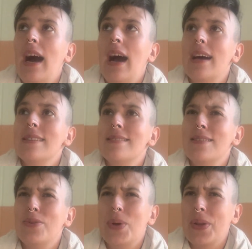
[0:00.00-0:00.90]
as
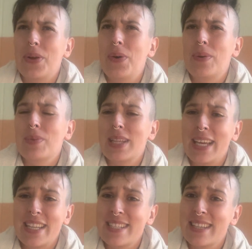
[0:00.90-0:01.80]
you all know, I'm really
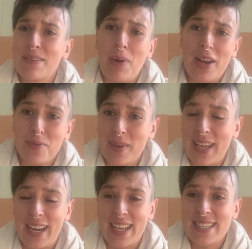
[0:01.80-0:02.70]
into the
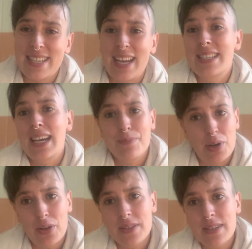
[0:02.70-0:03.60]
biomechanics and I attend
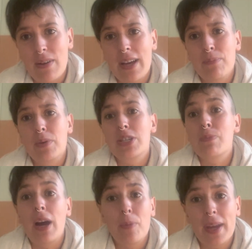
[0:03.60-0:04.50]
births, right? But just
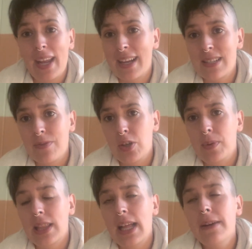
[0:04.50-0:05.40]
biomechanics of
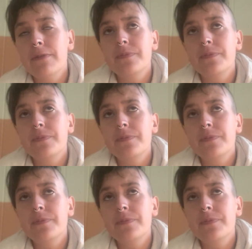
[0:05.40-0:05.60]
human life.